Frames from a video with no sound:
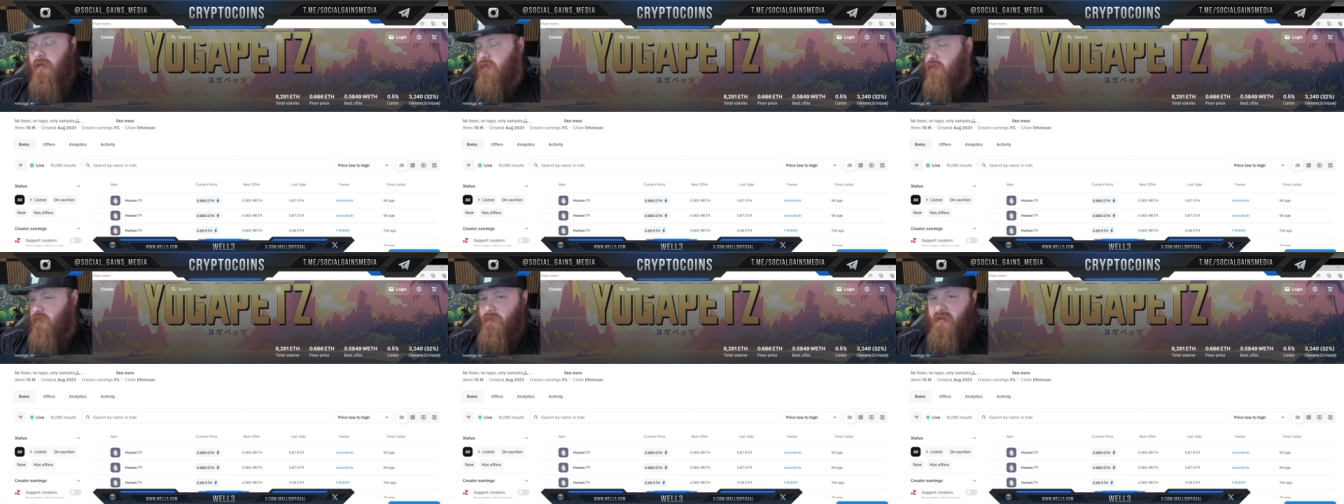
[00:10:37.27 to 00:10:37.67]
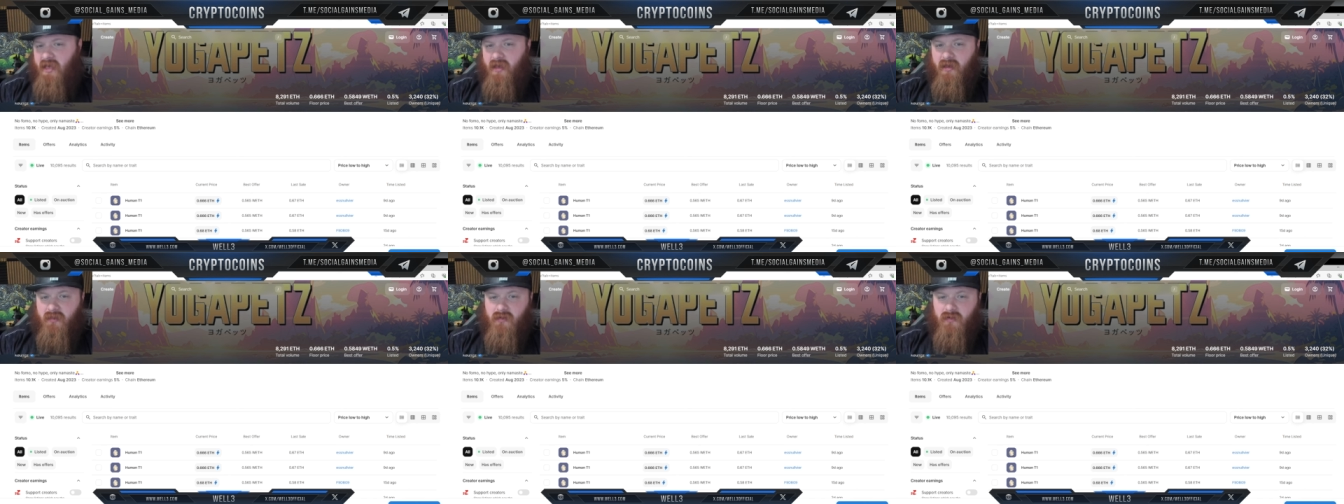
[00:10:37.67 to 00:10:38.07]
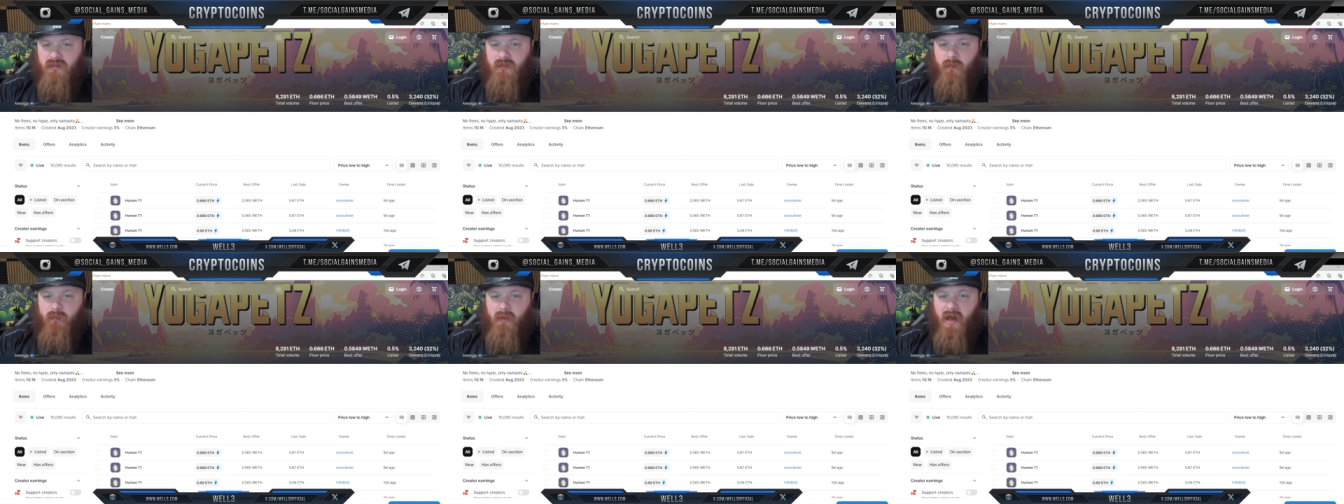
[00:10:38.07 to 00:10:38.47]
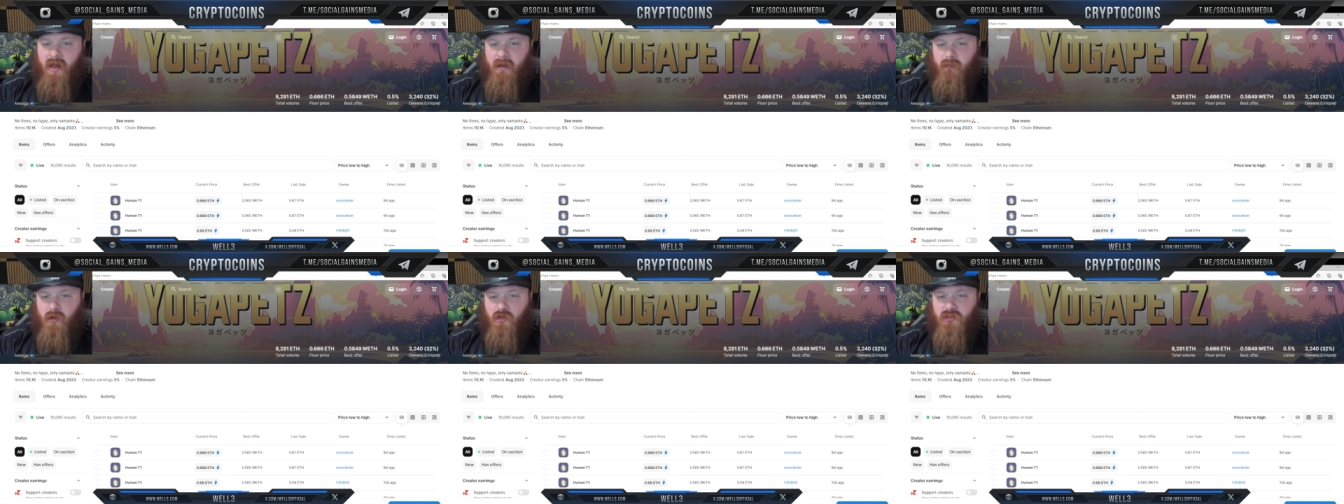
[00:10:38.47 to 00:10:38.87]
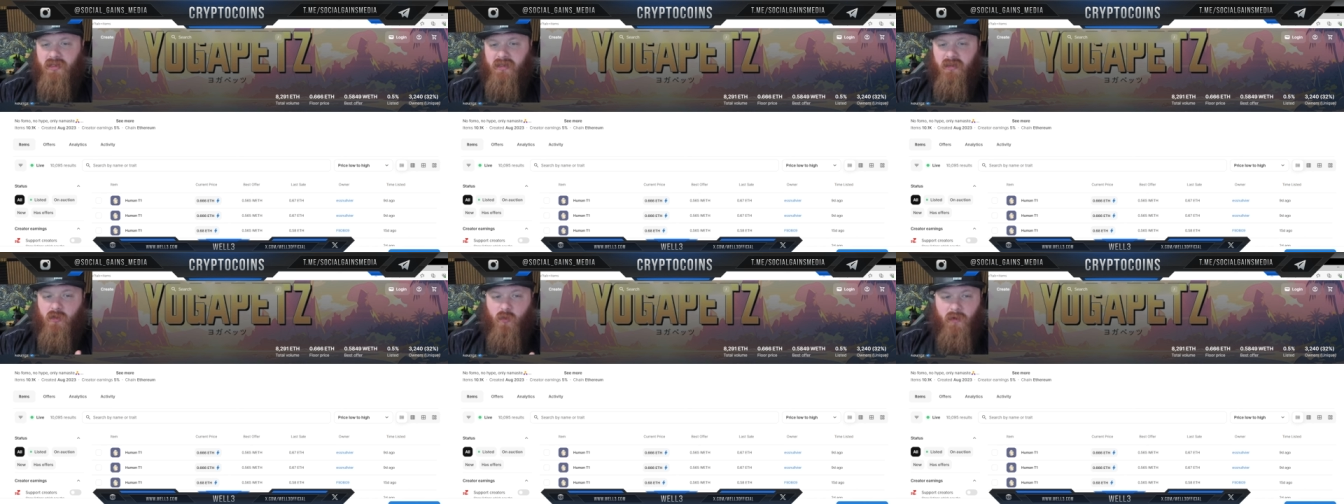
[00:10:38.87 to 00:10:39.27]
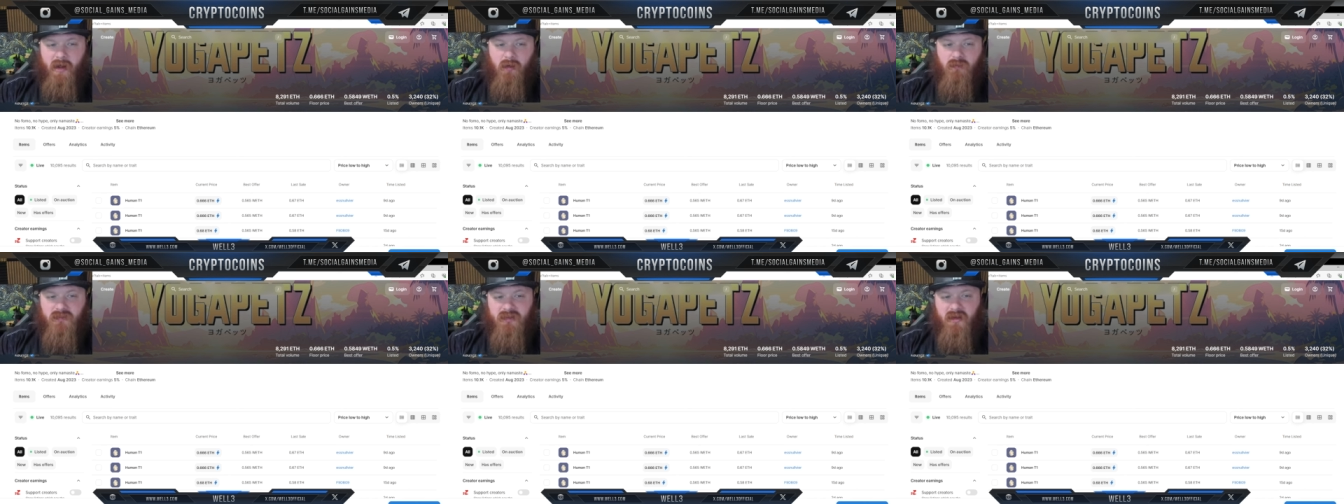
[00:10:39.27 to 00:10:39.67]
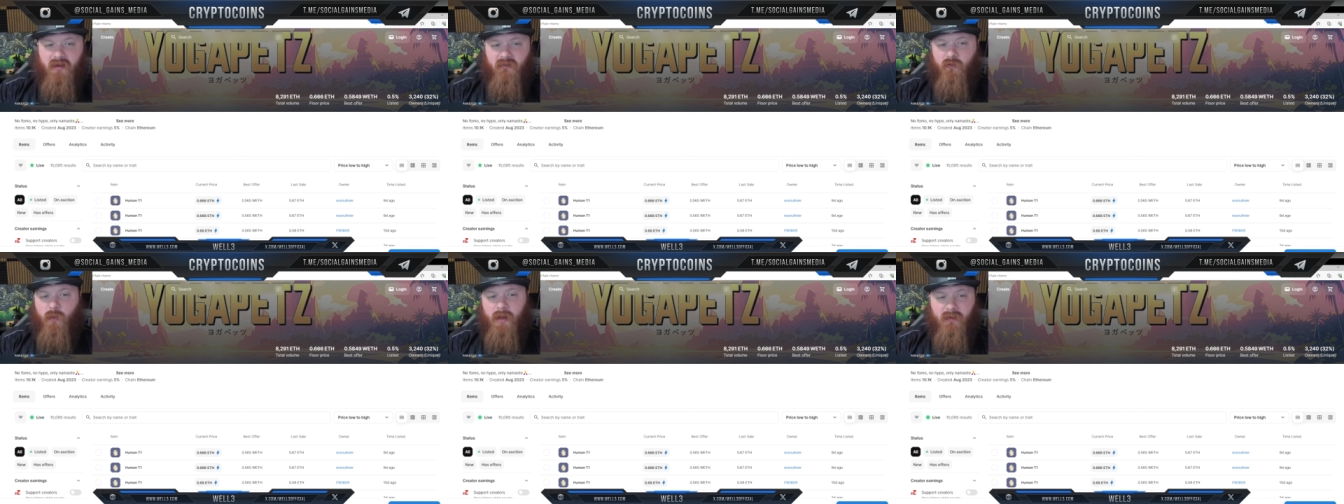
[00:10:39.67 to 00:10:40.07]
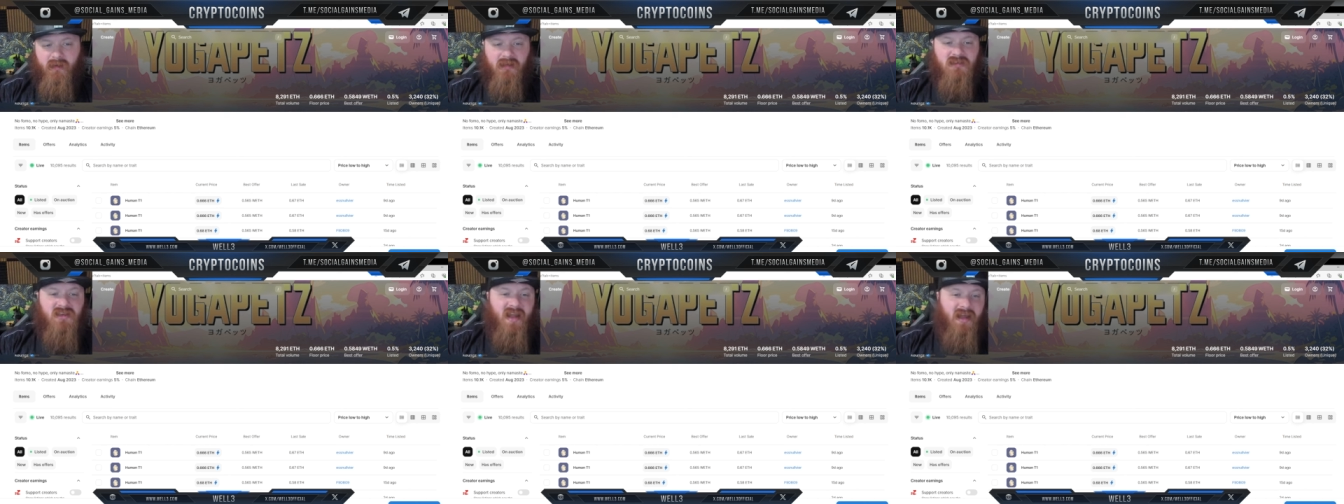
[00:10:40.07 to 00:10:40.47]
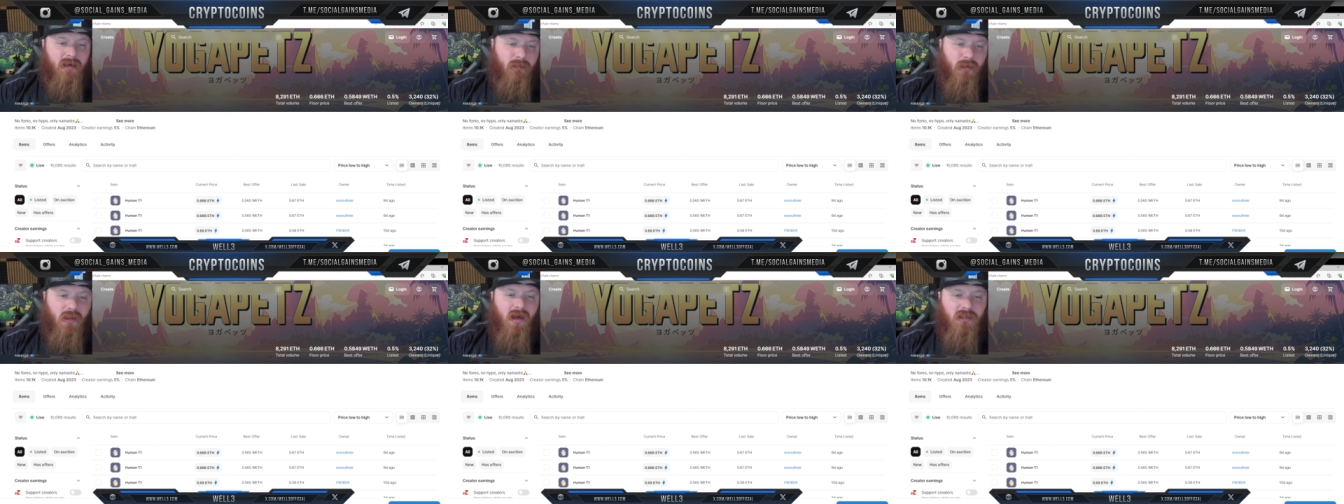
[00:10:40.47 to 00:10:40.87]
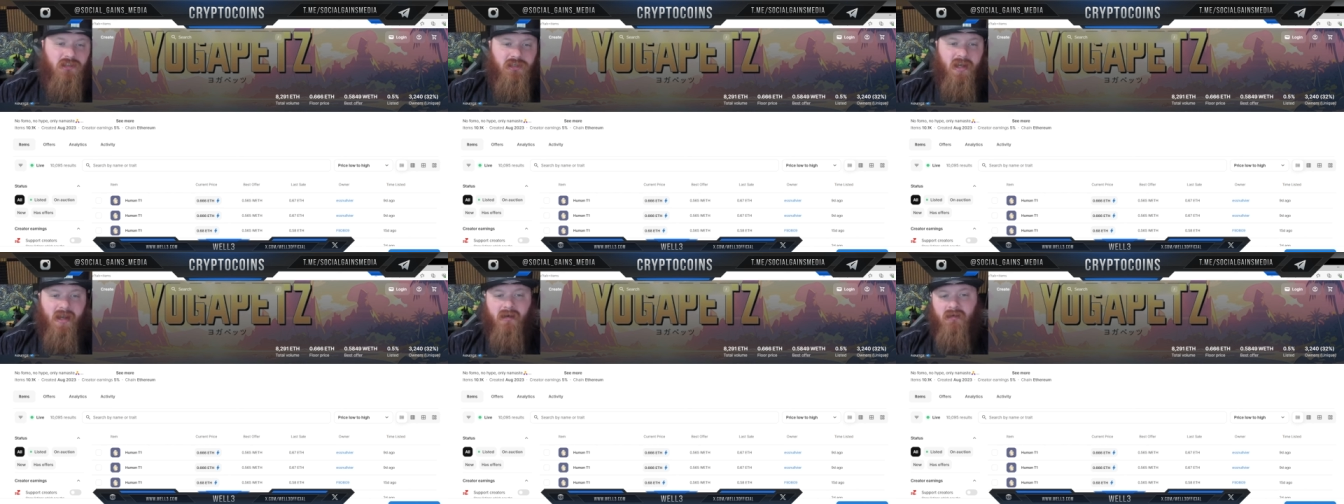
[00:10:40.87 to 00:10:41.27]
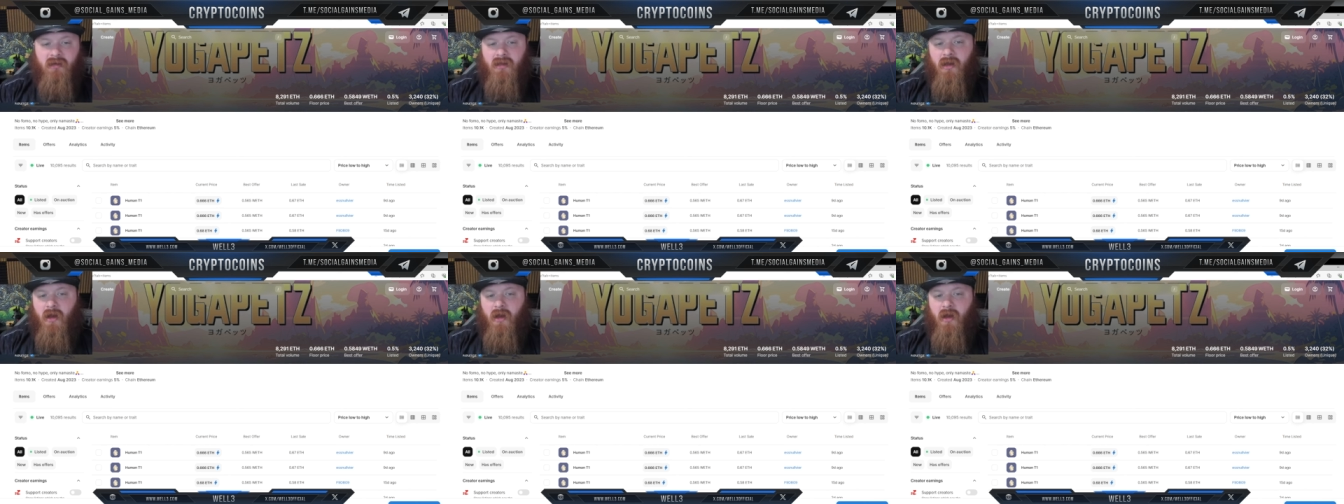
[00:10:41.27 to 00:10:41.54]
from the others by merging the realms of wellness and blockchain,